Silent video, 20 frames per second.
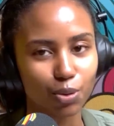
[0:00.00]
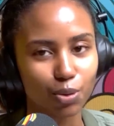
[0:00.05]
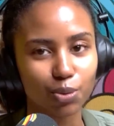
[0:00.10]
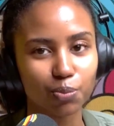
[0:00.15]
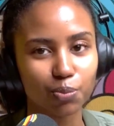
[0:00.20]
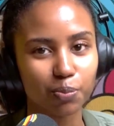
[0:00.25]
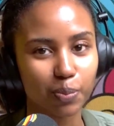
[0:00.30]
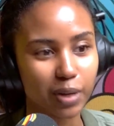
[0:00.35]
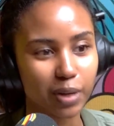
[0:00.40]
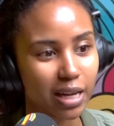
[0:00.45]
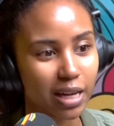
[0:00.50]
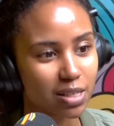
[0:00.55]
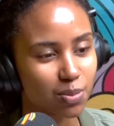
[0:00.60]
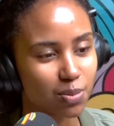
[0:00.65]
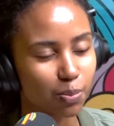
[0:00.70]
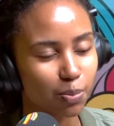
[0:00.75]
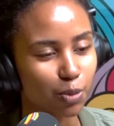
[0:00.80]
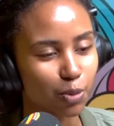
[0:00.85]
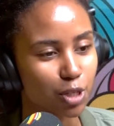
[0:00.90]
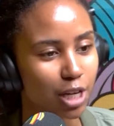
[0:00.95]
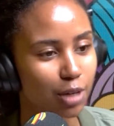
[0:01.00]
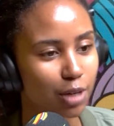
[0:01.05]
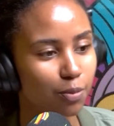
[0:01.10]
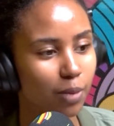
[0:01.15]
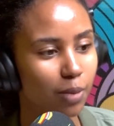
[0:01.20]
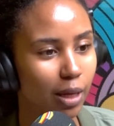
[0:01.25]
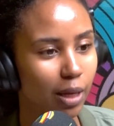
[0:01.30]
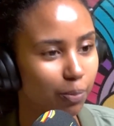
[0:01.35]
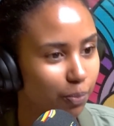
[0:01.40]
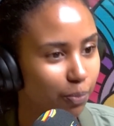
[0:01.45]
So does
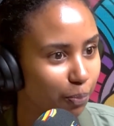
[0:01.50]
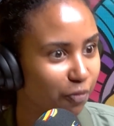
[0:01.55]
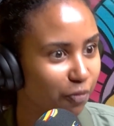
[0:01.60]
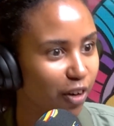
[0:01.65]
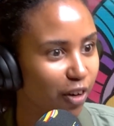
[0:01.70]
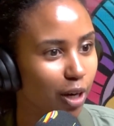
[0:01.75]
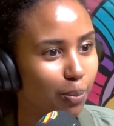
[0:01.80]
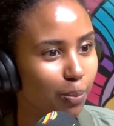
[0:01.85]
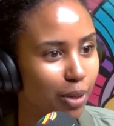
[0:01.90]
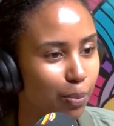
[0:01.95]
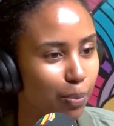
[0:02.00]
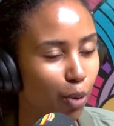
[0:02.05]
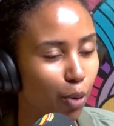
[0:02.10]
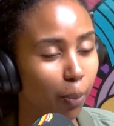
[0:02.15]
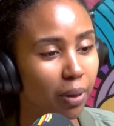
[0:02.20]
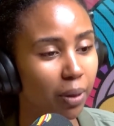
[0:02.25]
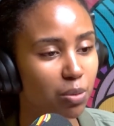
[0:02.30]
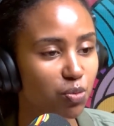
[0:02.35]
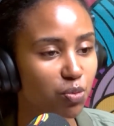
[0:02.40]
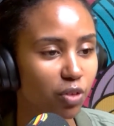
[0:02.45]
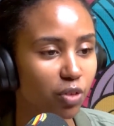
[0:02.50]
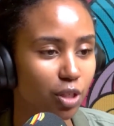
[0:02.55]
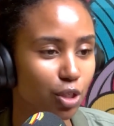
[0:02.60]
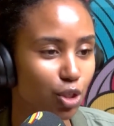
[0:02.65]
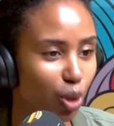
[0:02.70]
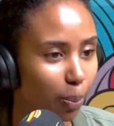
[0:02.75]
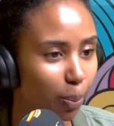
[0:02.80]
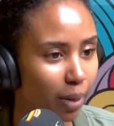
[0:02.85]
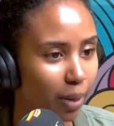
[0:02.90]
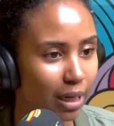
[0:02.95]
pretend like very big problems
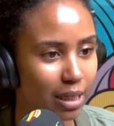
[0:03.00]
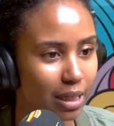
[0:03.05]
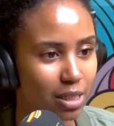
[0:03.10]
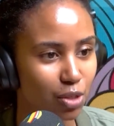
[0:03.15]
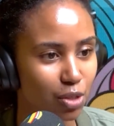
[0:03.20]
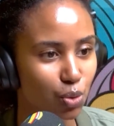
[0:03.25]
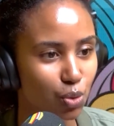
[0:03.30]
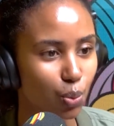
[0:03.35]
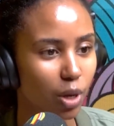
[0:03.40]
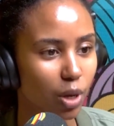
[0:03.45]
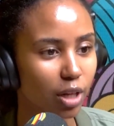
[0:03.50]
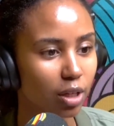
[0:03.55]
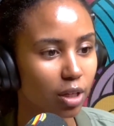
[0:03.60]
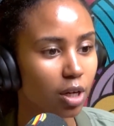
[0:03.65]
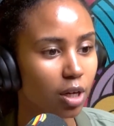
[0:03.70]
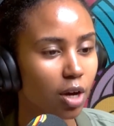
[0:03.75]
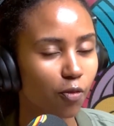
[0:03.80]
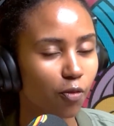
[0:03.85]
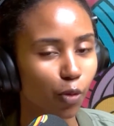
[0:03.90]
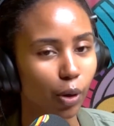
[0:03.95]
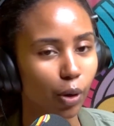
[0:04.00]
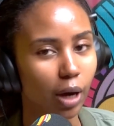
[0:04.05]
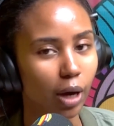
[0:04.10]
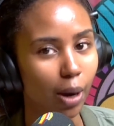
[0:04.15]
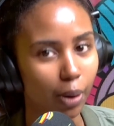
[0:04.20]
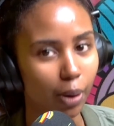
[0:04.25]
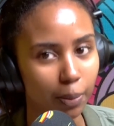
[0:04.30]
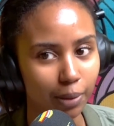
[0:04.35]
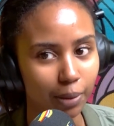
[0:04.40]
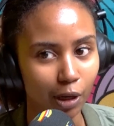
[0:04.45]
for the job market as well, mm-hmm.
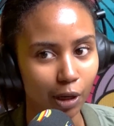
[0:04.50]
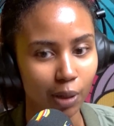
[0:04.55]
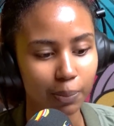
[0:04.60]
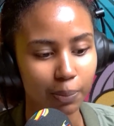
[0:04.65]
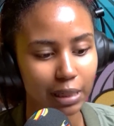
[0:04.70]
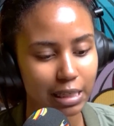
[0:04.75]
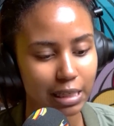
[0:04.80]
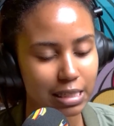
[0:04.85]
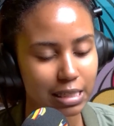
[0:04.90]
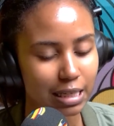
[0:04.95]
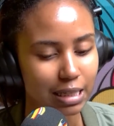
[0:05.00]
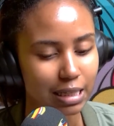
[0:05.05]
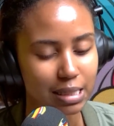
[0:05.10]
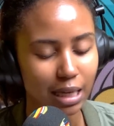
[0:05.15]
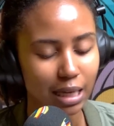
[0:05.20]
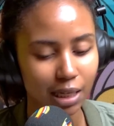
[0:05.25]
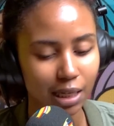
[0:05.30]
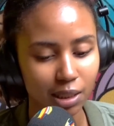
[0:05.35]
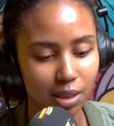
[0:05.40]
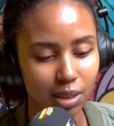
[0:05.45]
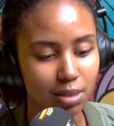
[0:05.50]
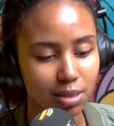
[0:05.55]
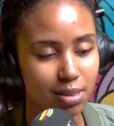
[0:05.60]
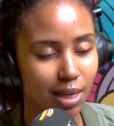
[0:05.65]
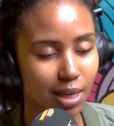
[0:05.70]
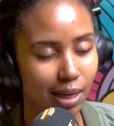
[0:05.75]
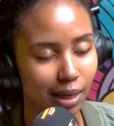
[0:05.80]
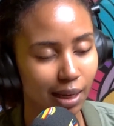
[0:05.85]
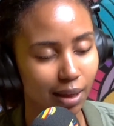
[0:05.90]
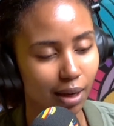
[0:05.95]
for our employability as Kenyans
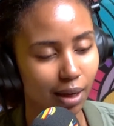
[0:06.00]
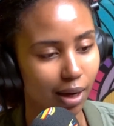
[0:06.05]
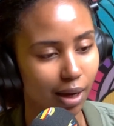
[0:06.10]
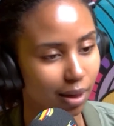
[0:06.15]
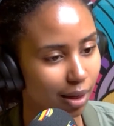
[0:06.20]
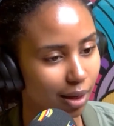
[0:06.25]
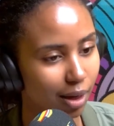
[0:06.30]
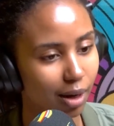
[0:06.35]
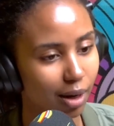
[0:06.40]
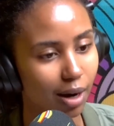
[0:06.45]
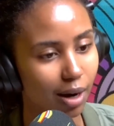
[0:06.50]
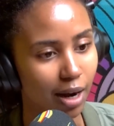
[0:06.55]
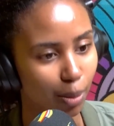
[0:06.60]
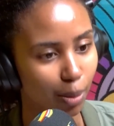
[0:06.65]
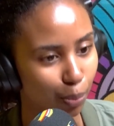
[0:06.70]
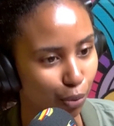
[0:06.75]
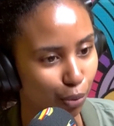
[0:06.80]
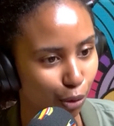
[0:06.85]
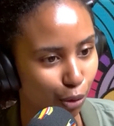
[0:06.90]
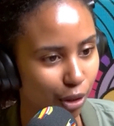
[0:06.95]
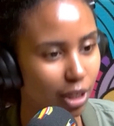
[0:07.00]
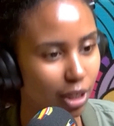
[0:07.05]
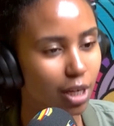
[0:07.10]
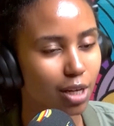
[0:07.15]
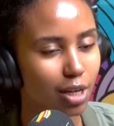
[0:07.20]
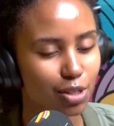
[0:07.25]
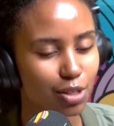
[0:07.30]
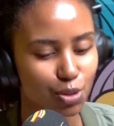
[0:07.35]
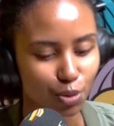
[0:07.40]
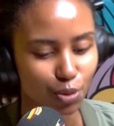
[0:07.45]
in here and abroad.
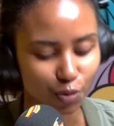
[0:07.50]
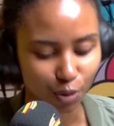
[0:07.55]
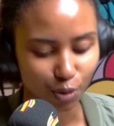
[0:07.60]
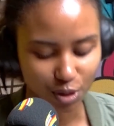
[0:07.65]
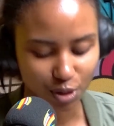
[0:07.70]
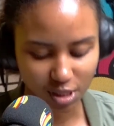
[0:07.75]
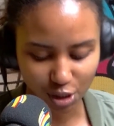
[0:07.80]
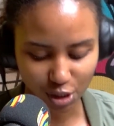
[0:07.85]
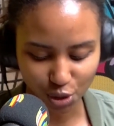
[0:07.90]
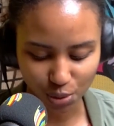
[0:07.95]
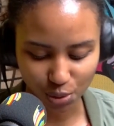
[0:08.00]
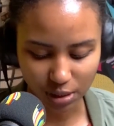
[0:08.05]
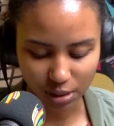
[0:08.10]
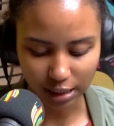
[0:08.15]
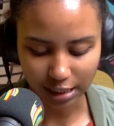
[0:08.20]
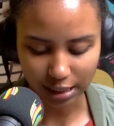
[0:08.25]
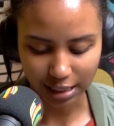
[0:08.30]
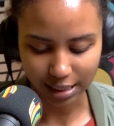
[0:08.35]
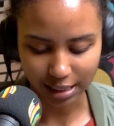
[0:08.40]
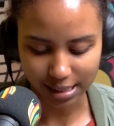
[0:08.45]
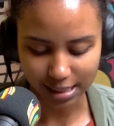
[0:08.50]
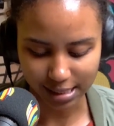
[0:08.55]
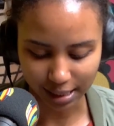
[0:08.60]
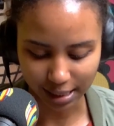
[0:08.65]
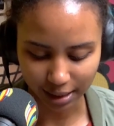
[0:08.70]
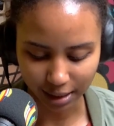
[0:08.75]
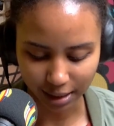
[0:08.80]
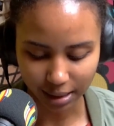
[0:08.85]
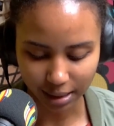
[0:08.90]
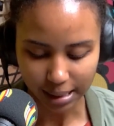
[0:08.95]
So yeah. Of course, issues ni nyingi
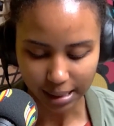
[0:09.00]
sana.